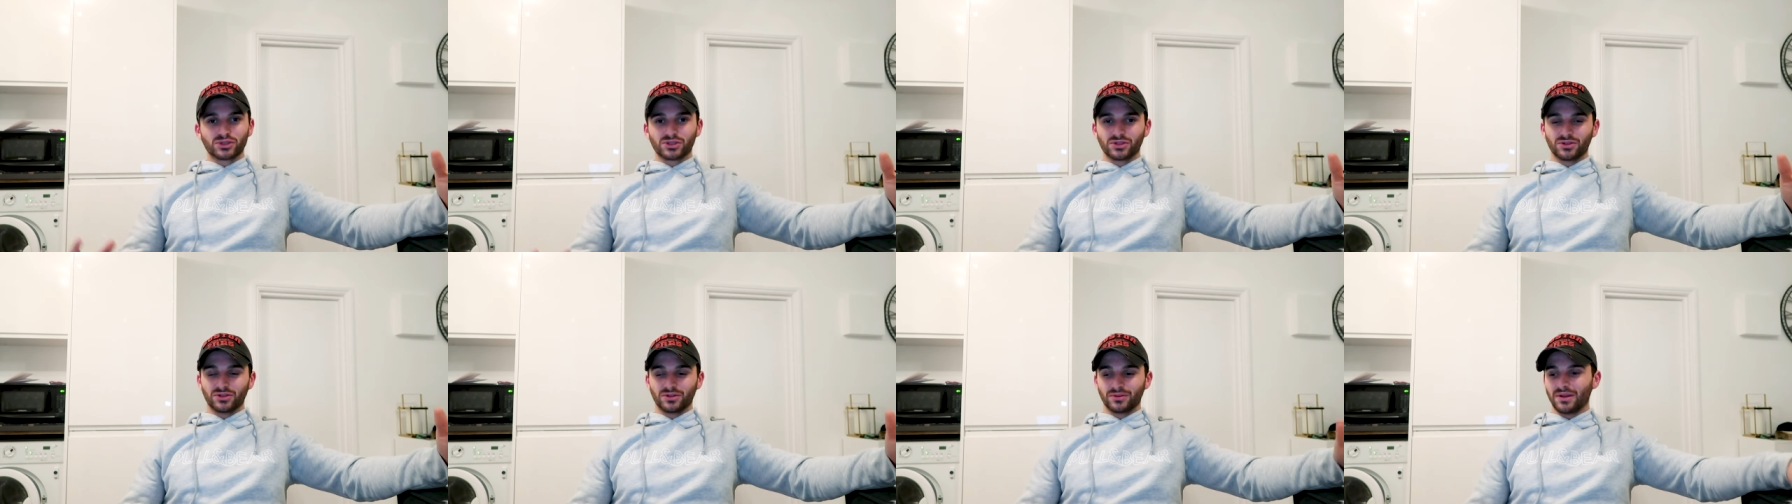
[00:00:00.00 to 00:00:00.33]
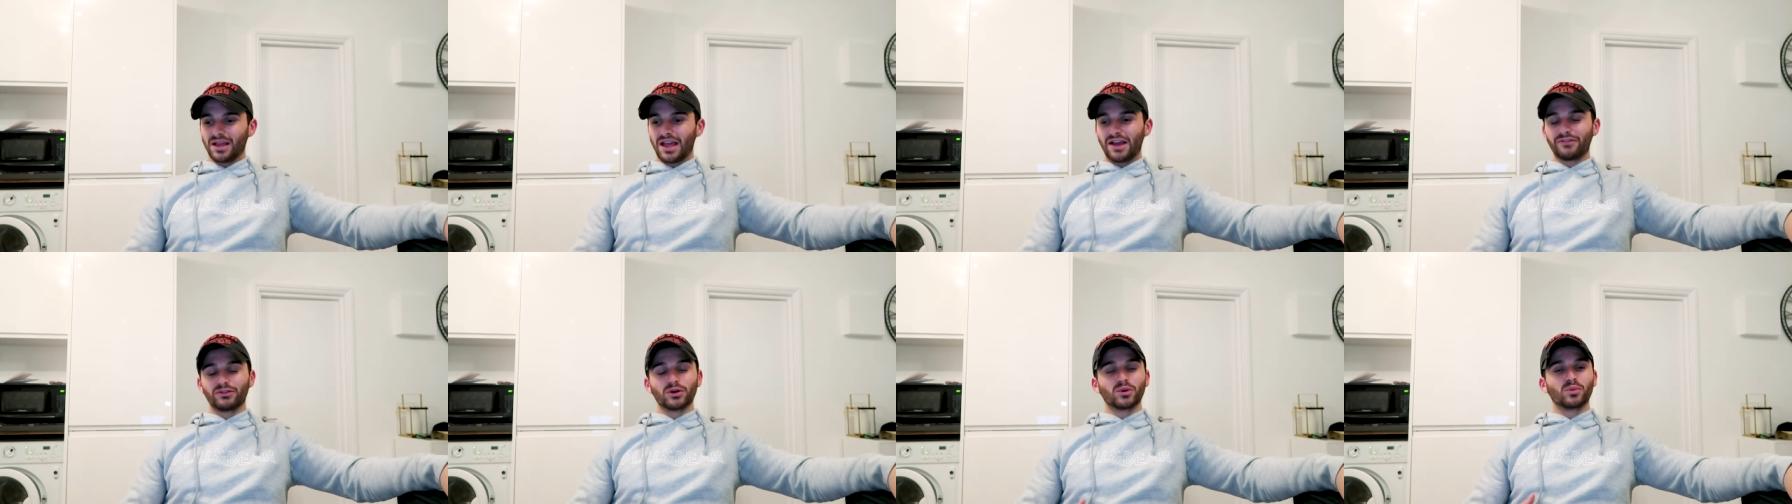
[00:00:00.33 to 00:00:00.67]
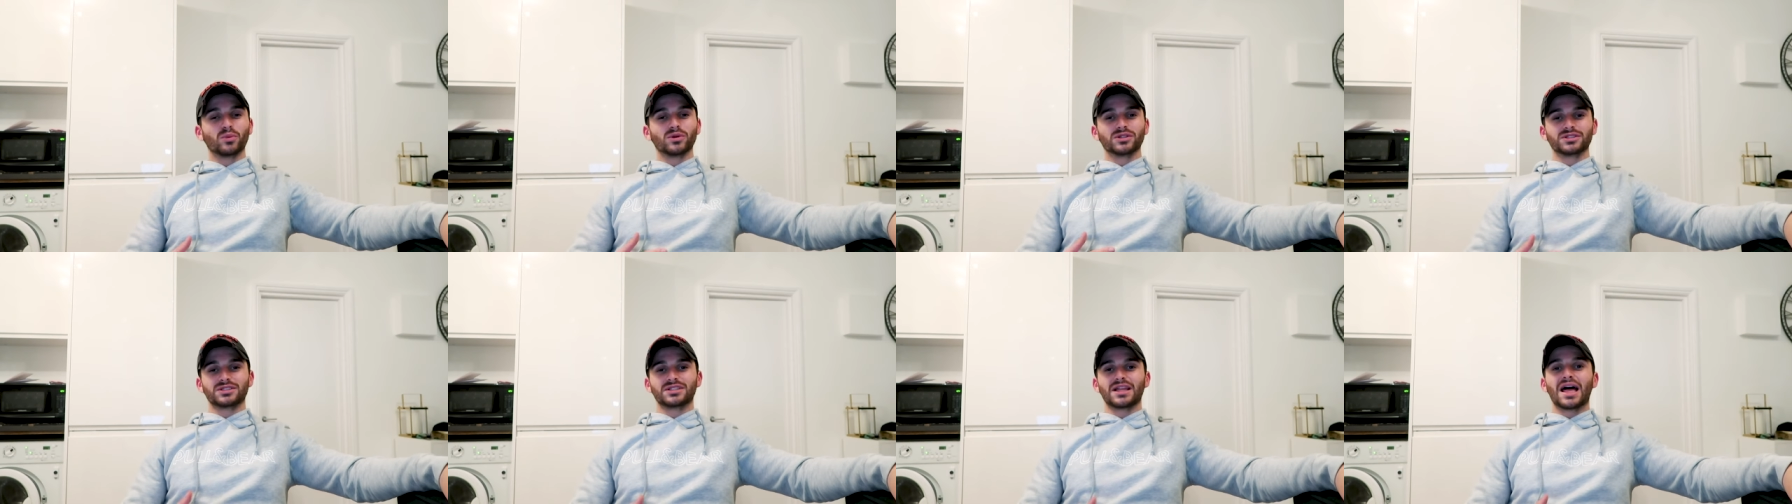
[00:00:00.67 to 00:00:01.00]
so
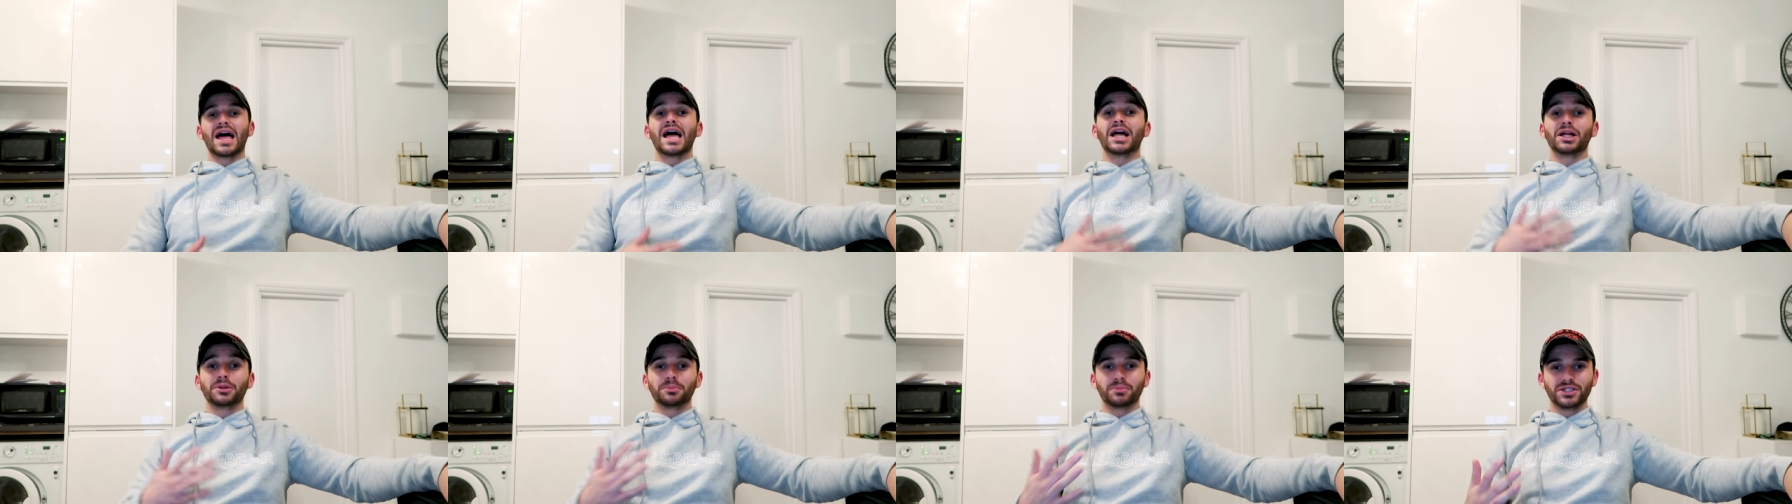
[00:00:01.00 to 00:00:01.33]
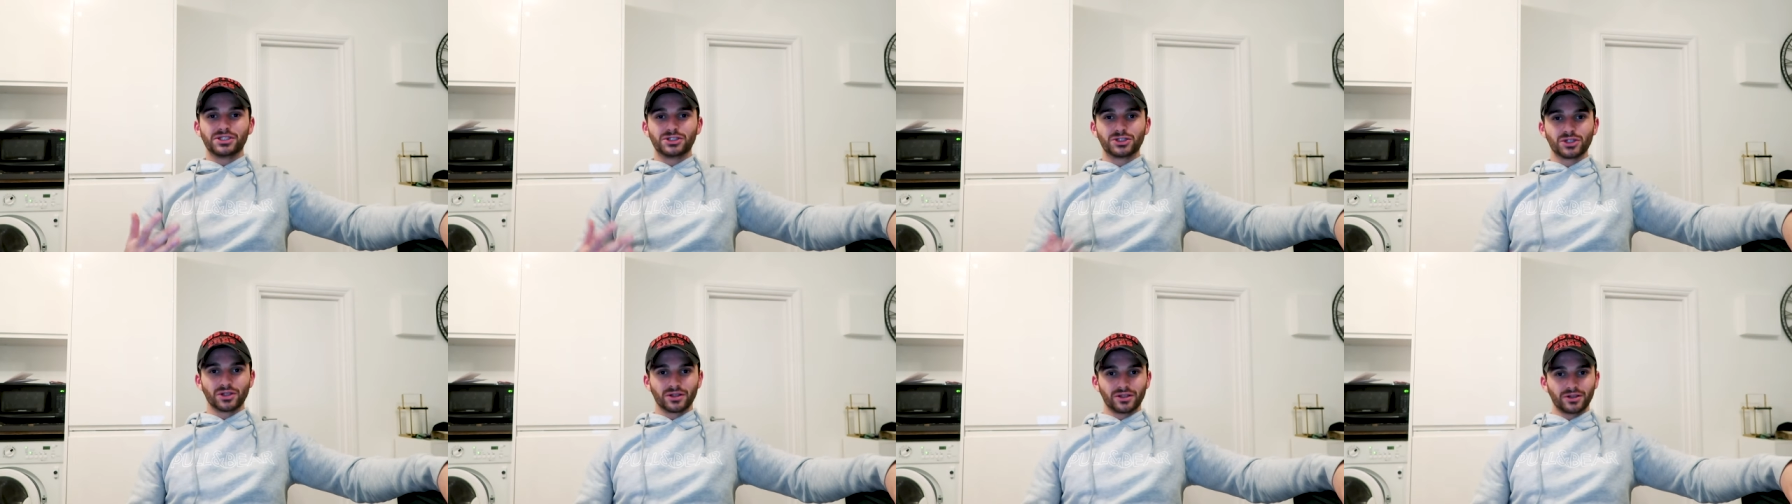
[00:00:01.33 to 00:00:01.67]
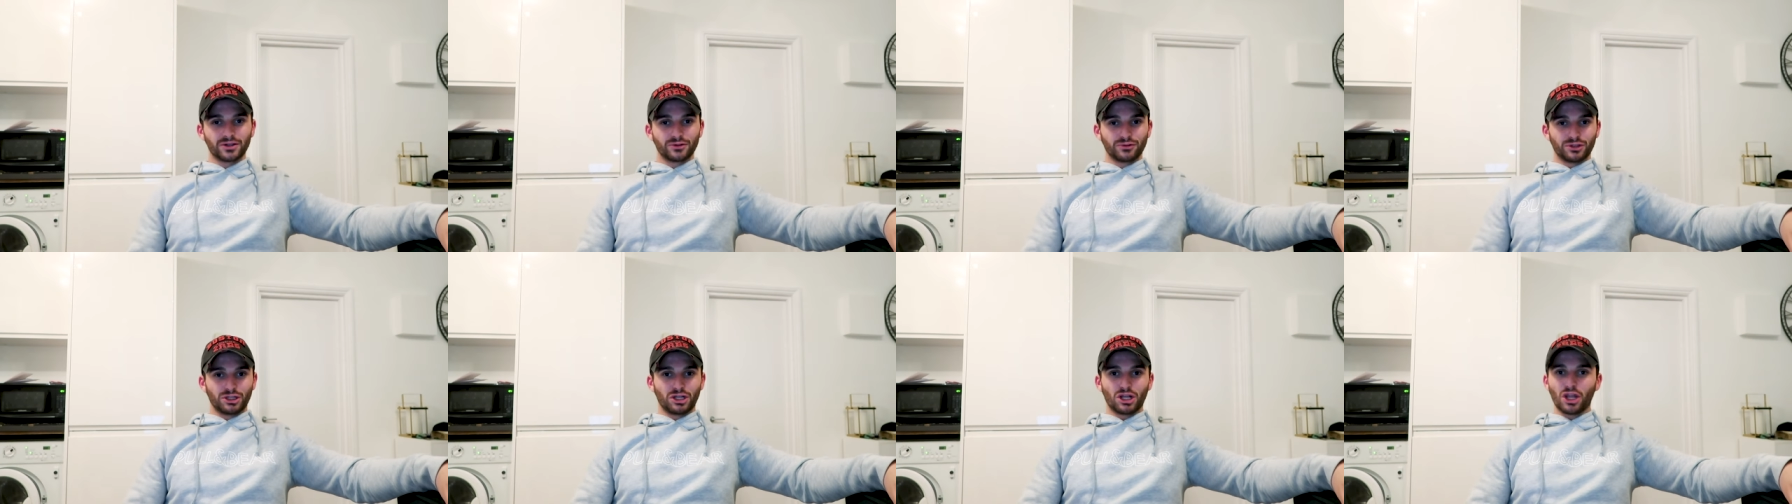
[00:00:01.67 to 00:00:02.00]
everyone wants to help each
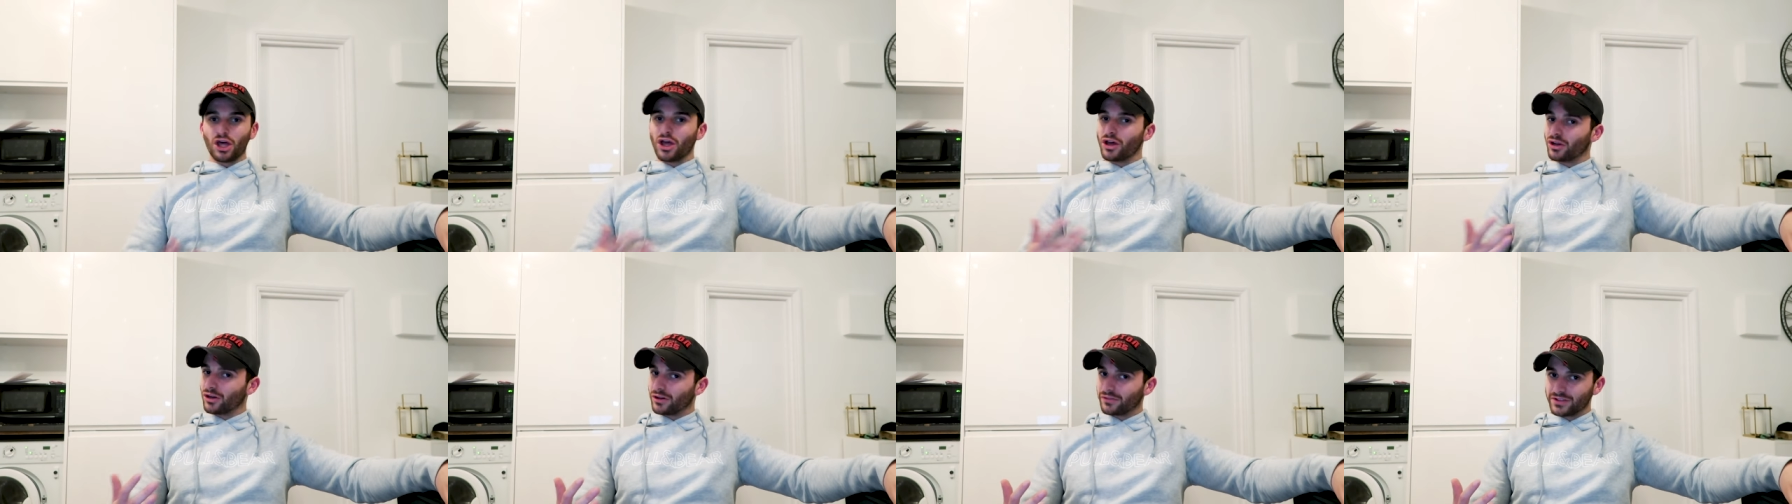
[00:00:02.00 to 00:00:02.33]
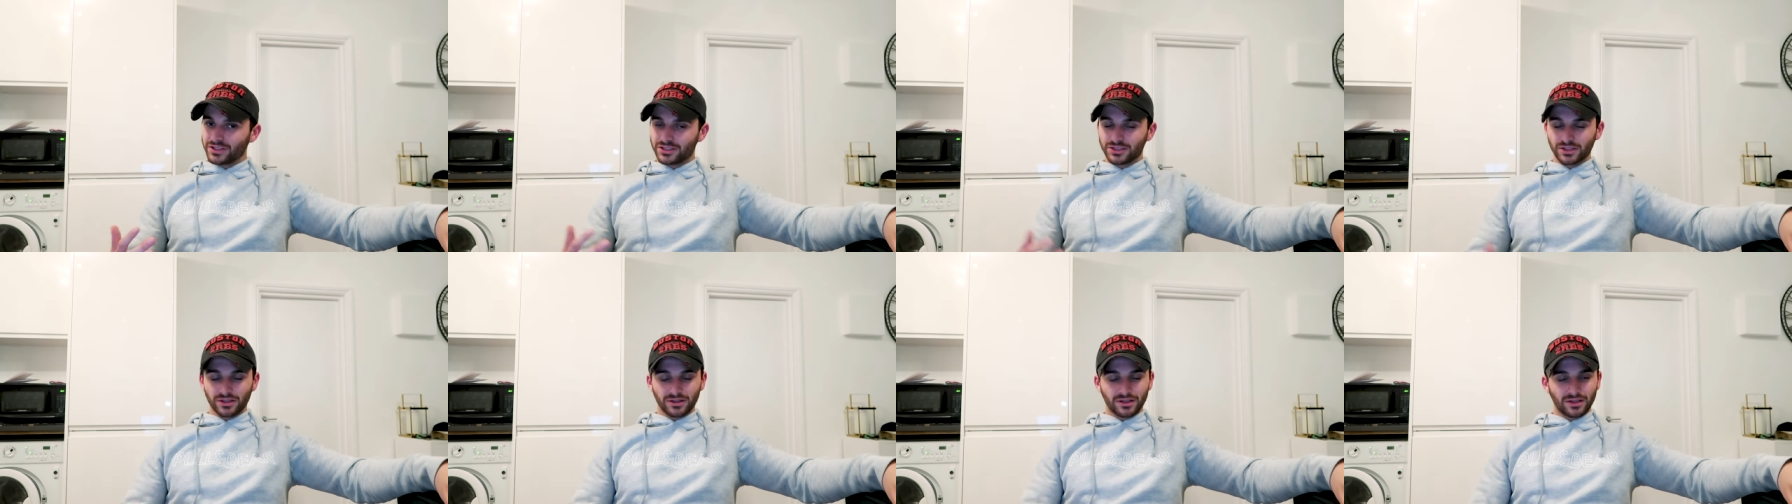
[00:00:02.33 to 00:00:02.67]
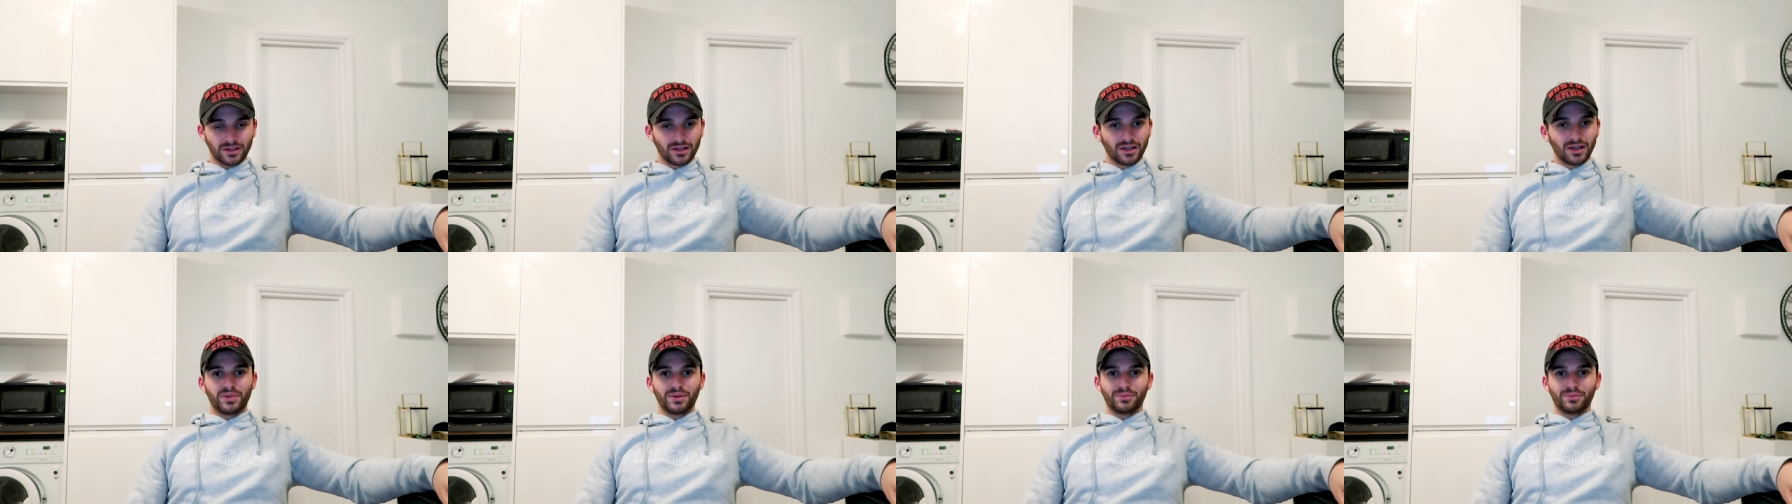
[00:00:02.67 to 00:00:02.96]
other and learn off each other.